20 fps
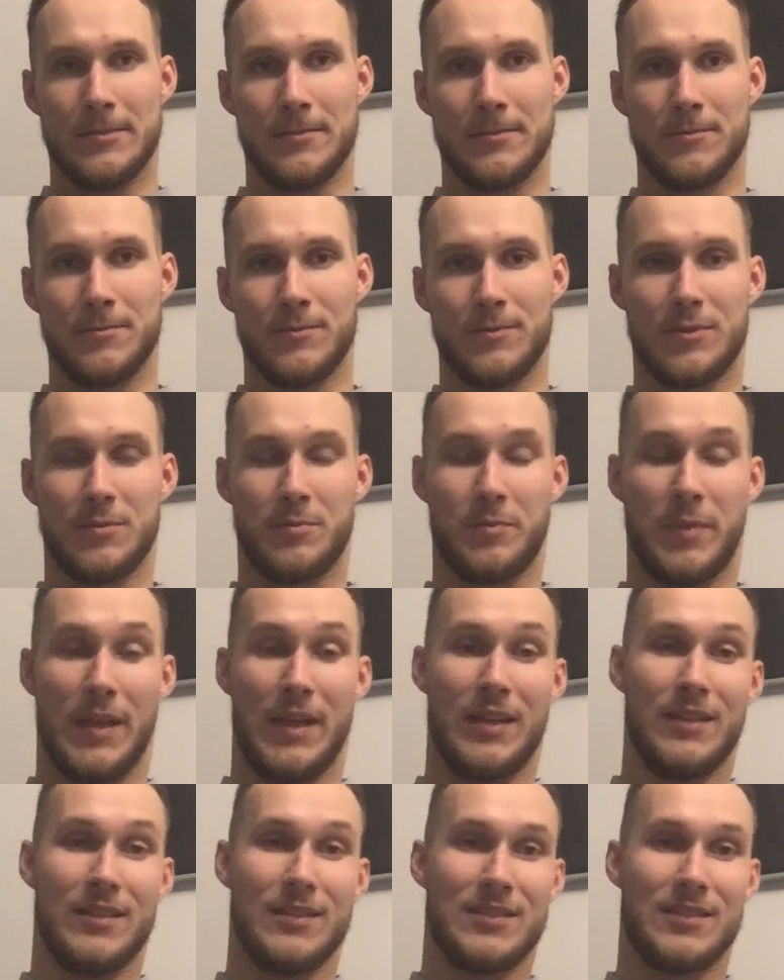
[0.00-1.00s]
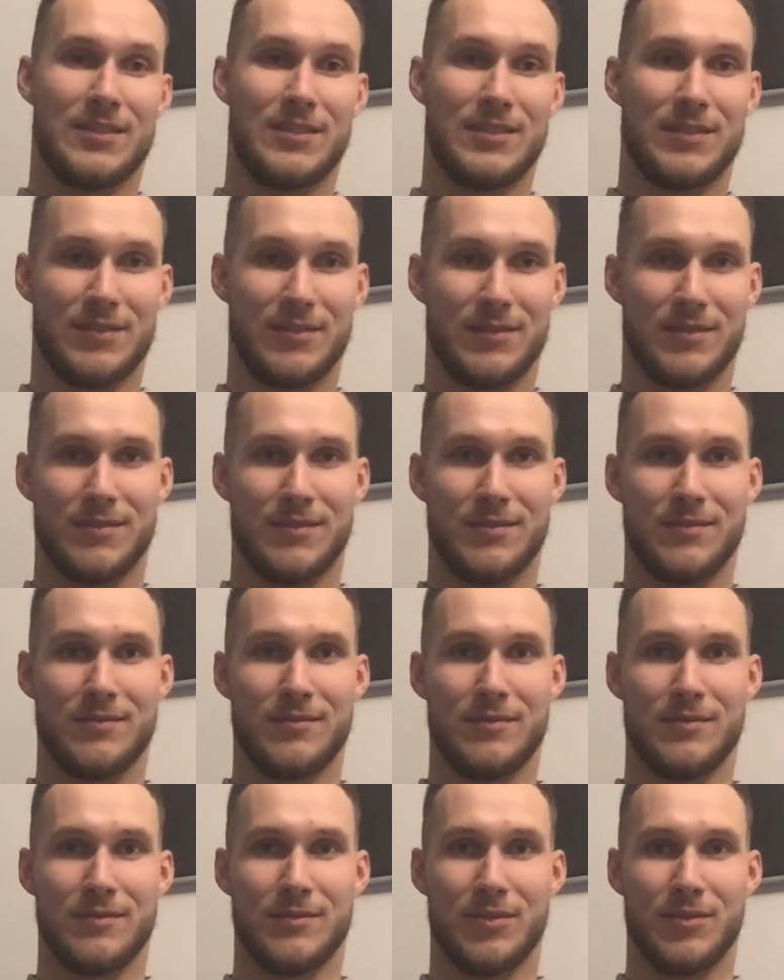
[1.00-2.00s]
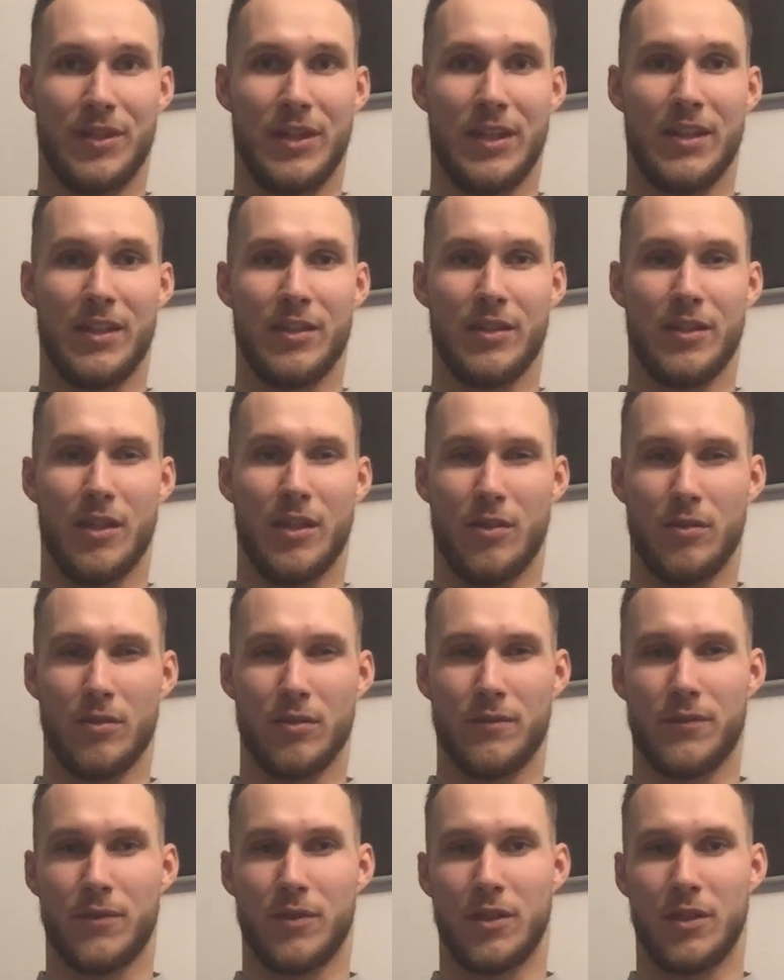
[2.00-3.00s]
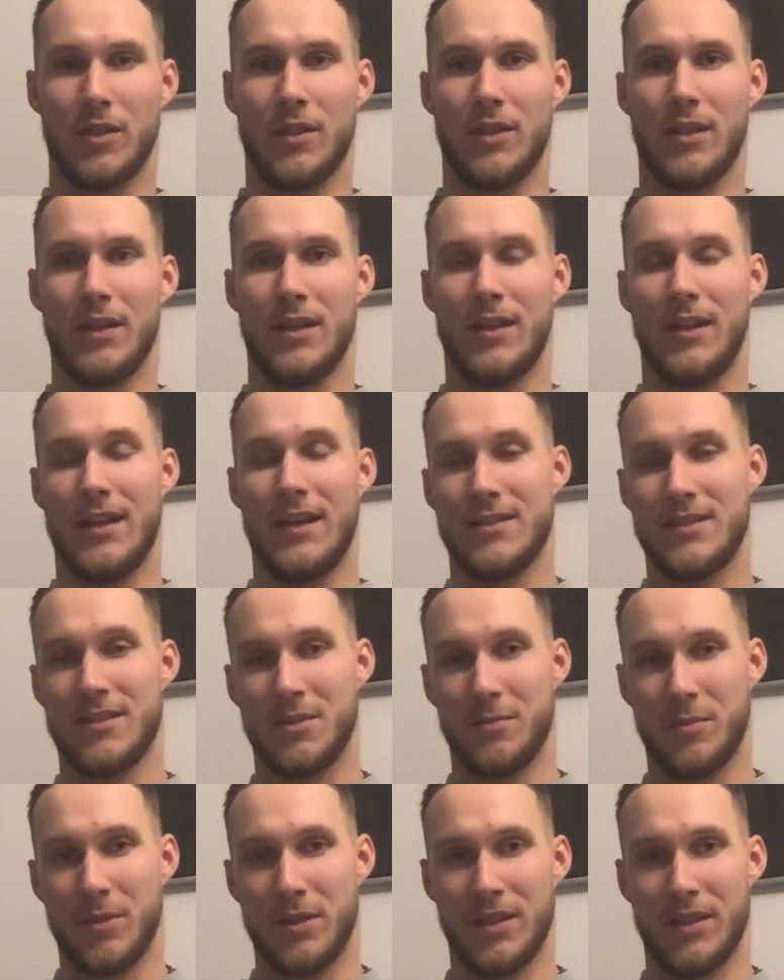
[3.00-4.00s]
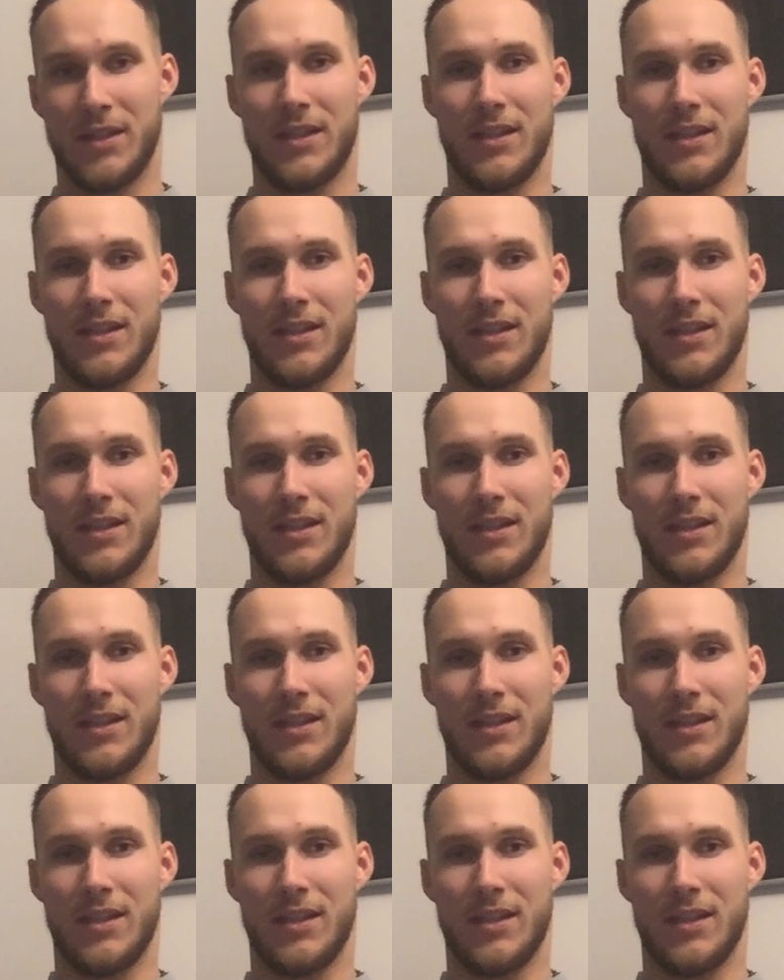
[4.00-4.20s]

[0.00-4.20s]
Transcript: Spain is really known for the ACB league,